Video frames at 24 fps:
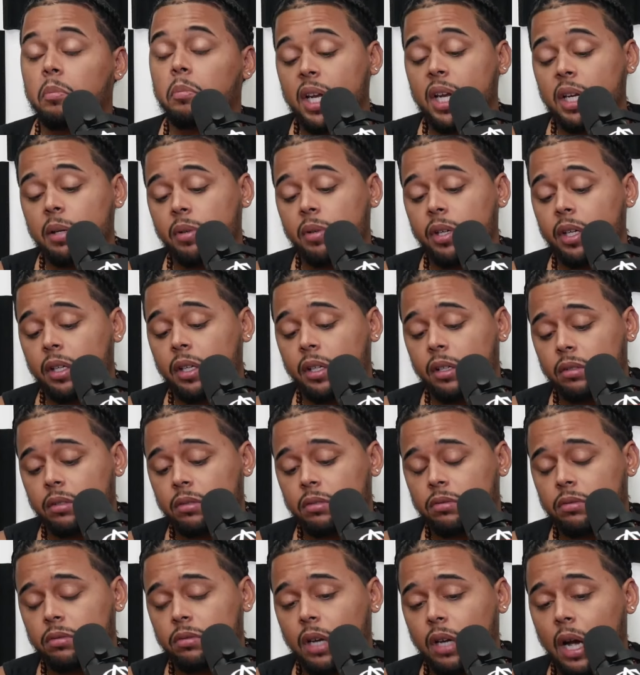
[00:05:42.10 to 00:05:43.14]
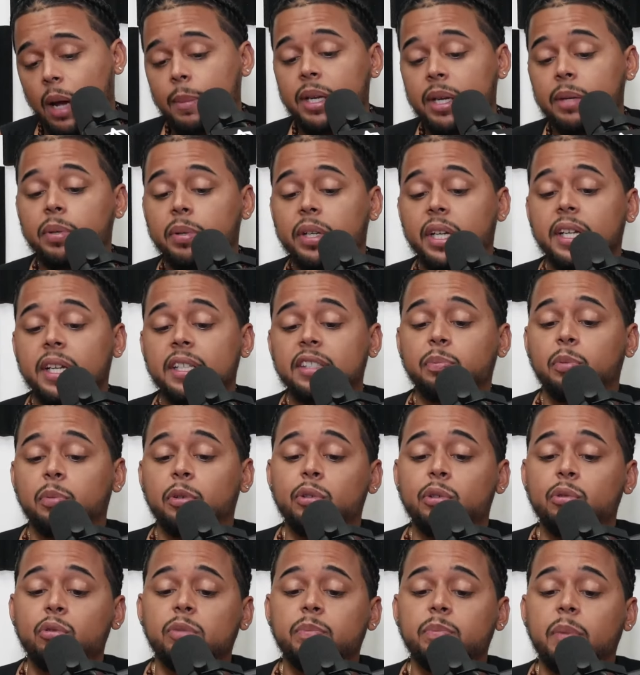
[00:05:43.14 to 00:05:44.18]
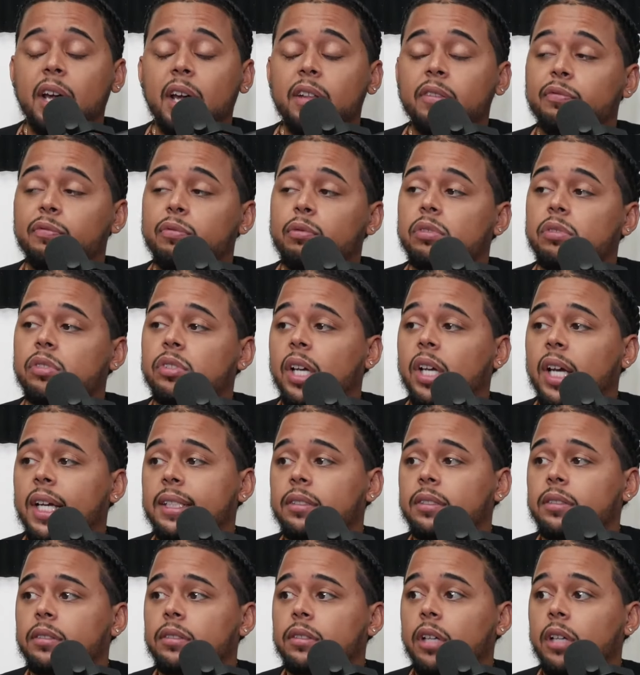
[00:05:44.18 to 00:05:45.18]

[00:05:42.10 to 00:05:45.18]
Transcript: Maybe. I mean, but it is produced by the Full Sen.